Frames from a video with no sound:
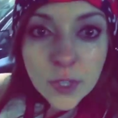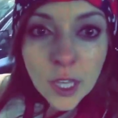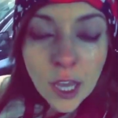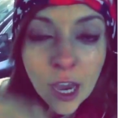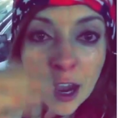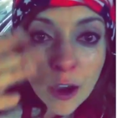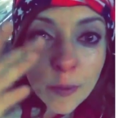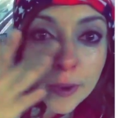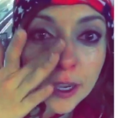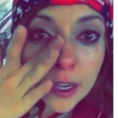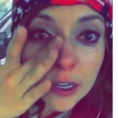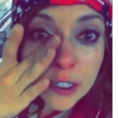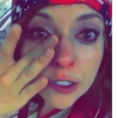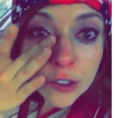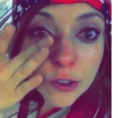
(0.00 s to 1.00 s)
How am I
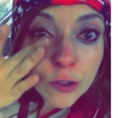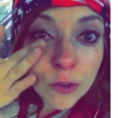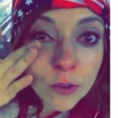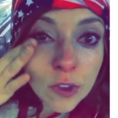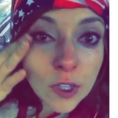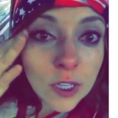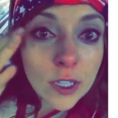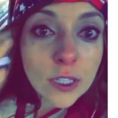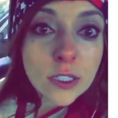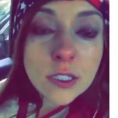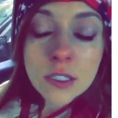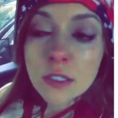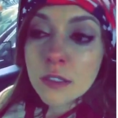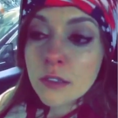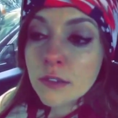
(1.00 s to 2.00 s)
gonna do
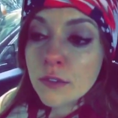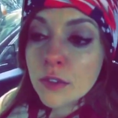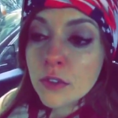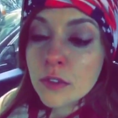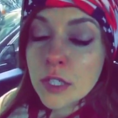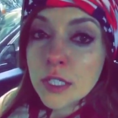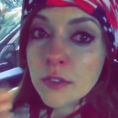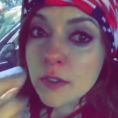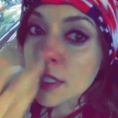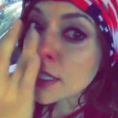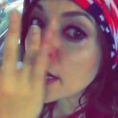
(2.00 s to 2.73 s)
things for the rest of the